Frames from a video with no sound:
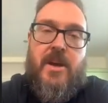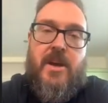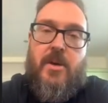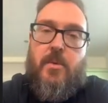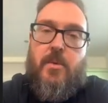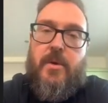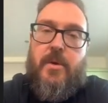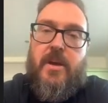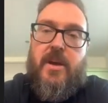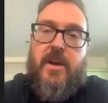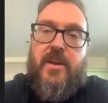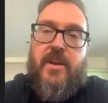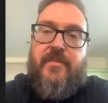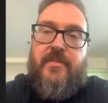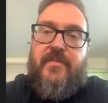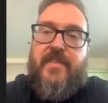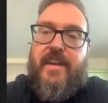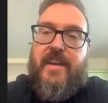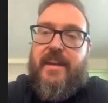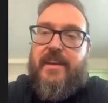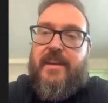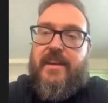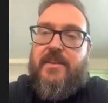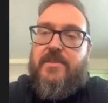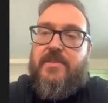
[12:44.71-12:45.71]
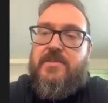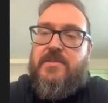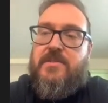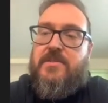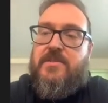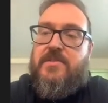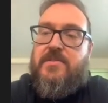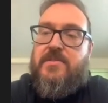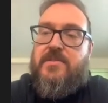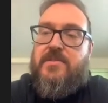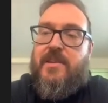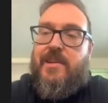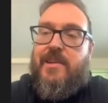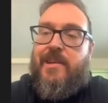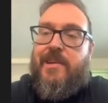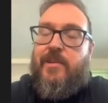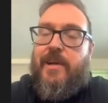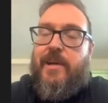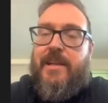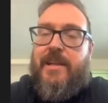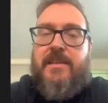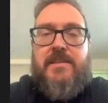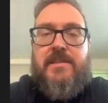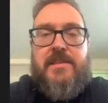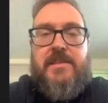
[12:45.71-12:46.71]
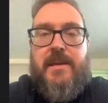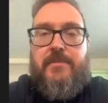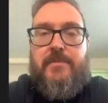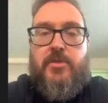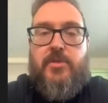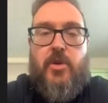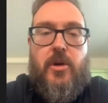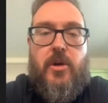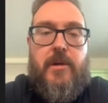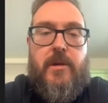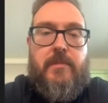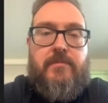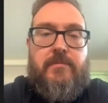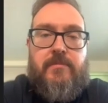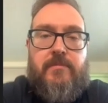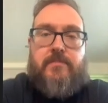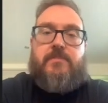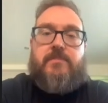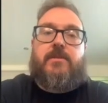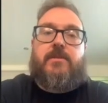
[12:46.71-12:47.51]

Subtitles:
Well, you got to think because at the same time,